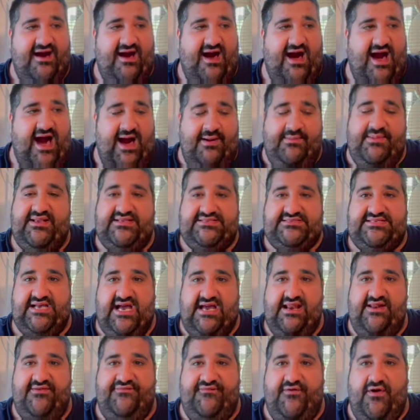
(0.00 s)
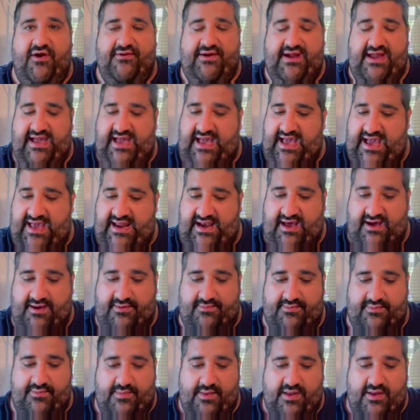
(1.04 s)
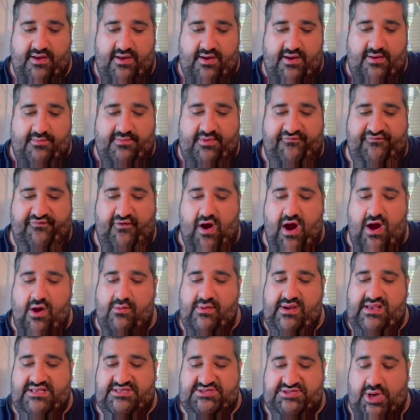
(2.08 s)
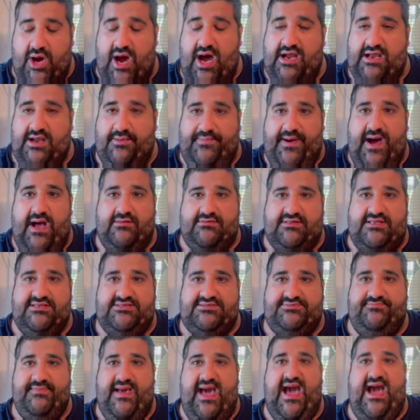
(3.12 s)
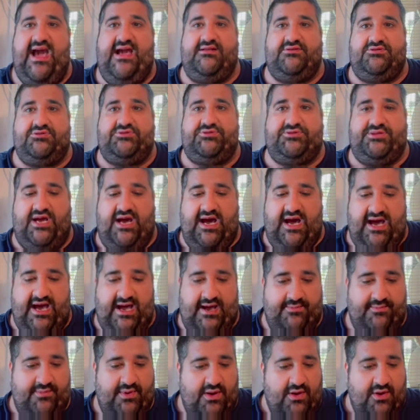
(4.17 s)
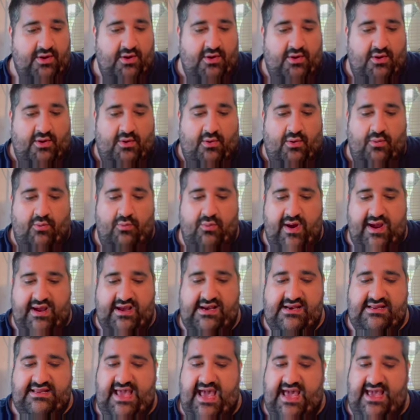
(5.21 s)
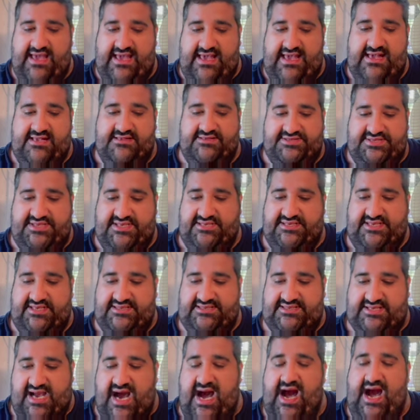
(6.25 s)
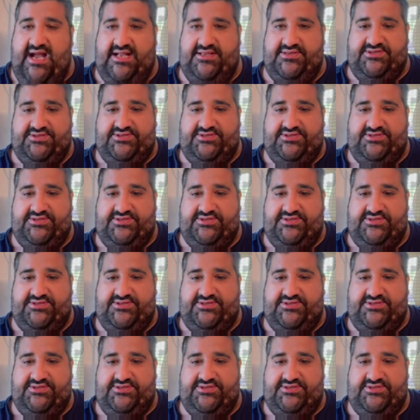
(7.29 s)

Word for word: I'm excited for it. And um, before we talk about this match, um, we're going to get into this card.